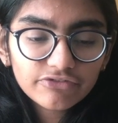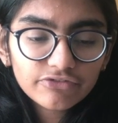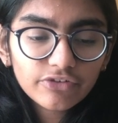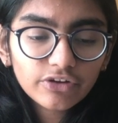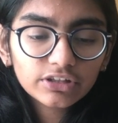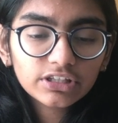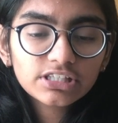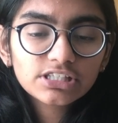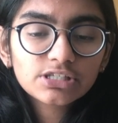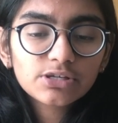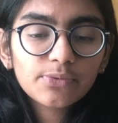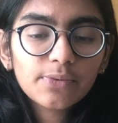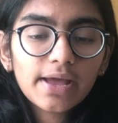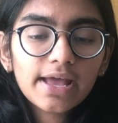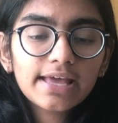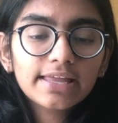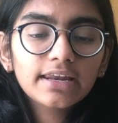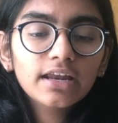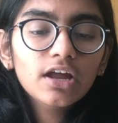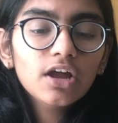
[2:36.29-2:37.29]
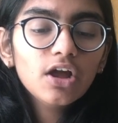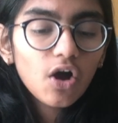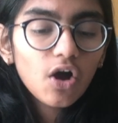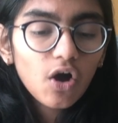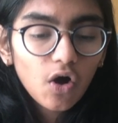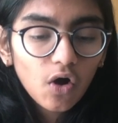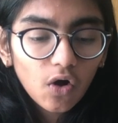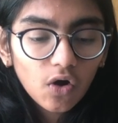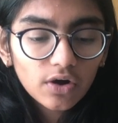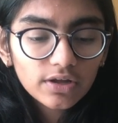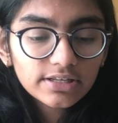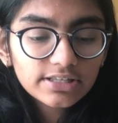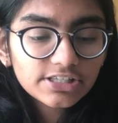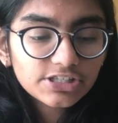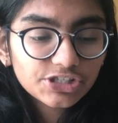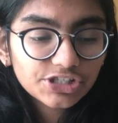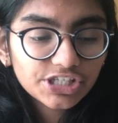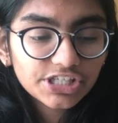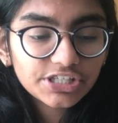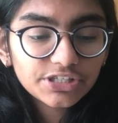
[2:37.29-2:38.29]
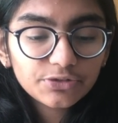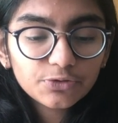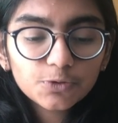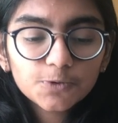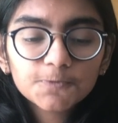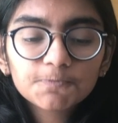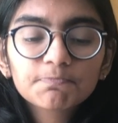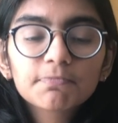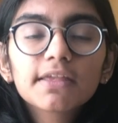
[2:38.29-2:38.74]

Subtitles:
for the square on g2.